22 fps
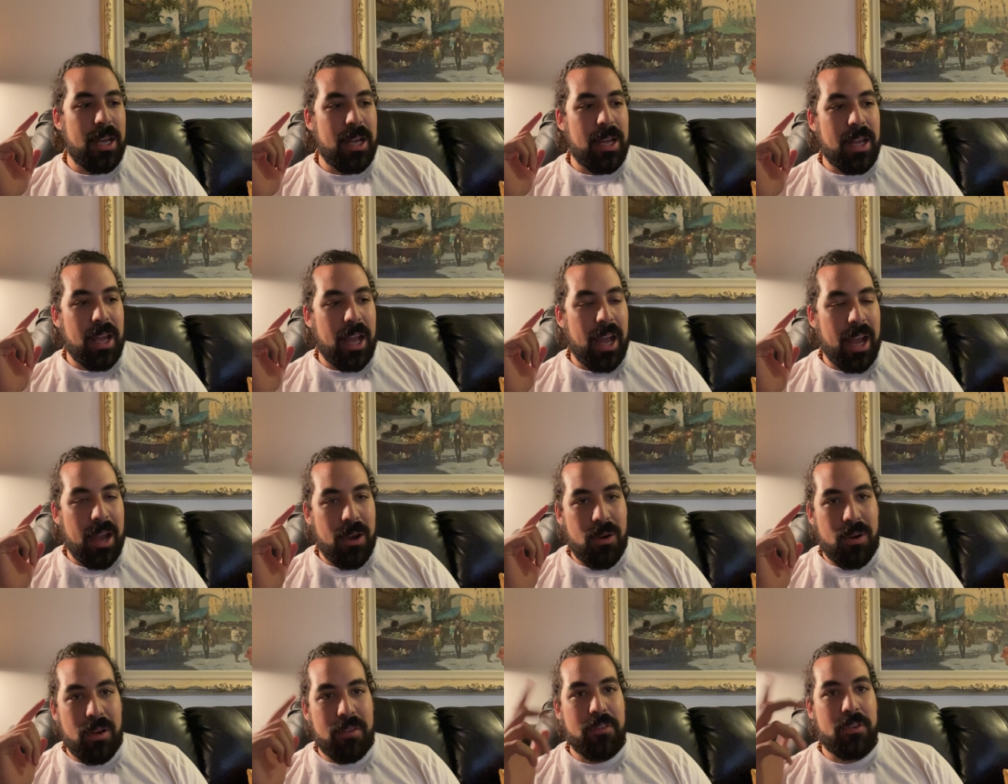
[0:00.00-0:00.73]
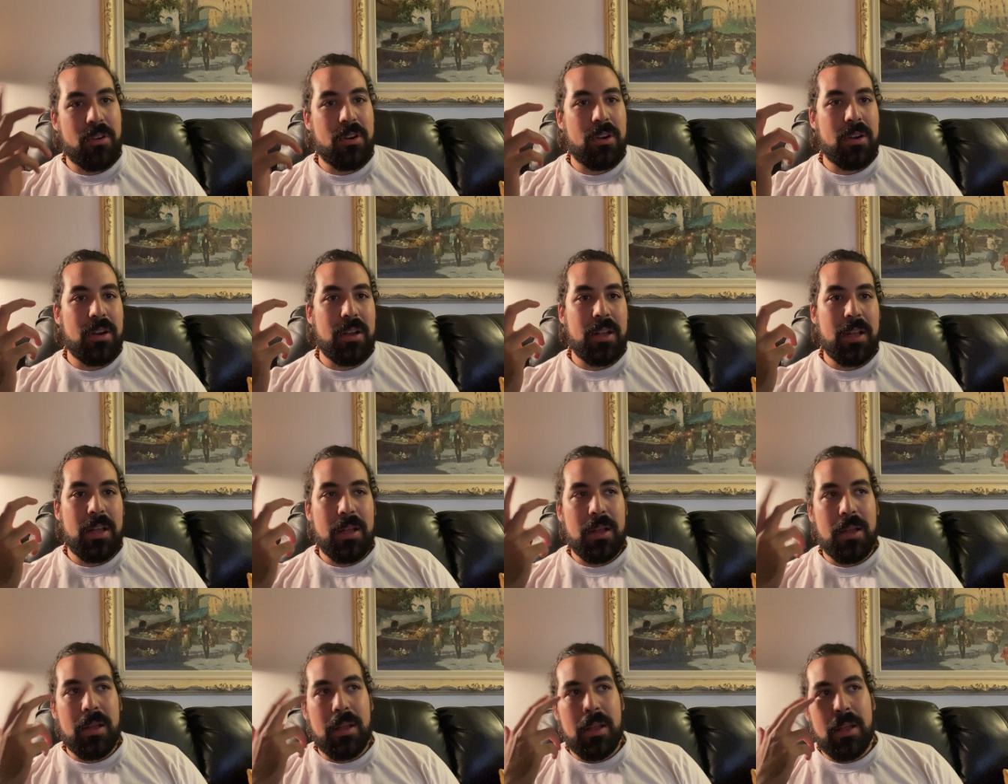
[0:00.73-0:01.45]
However,
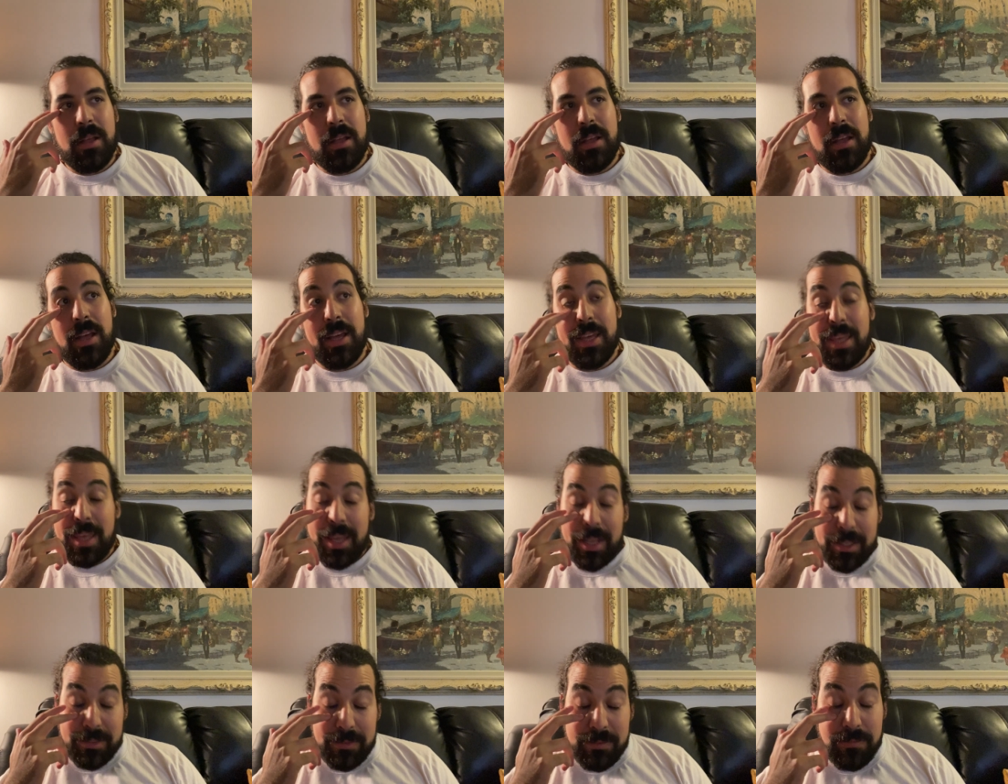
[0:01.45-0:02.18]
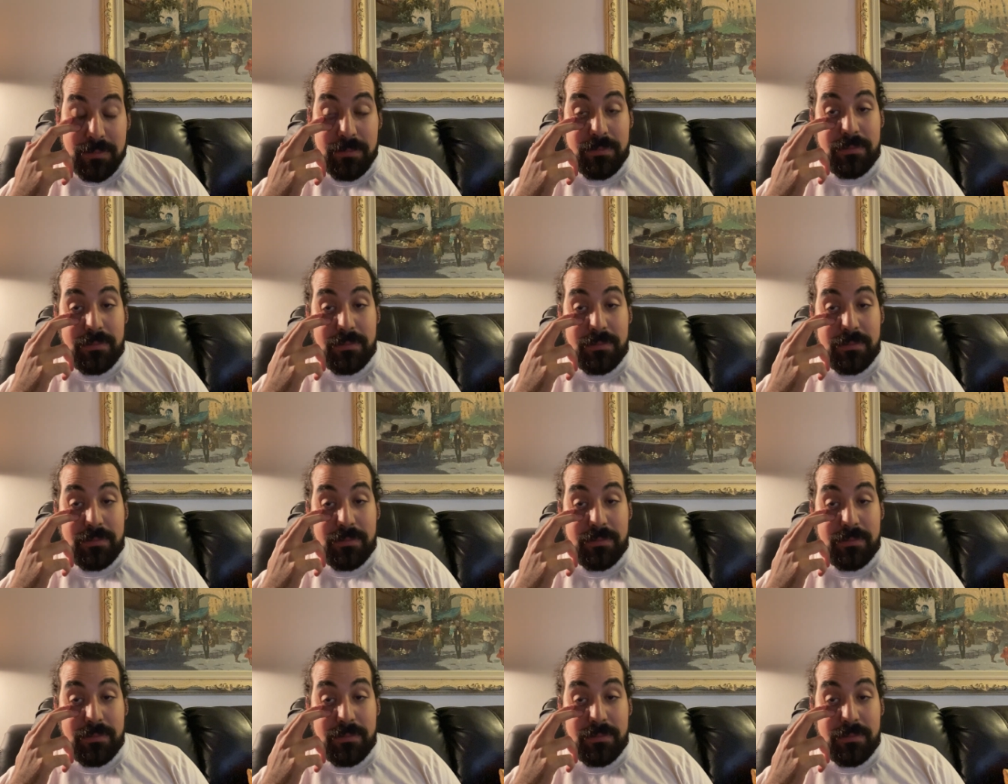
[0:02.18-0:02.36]
again,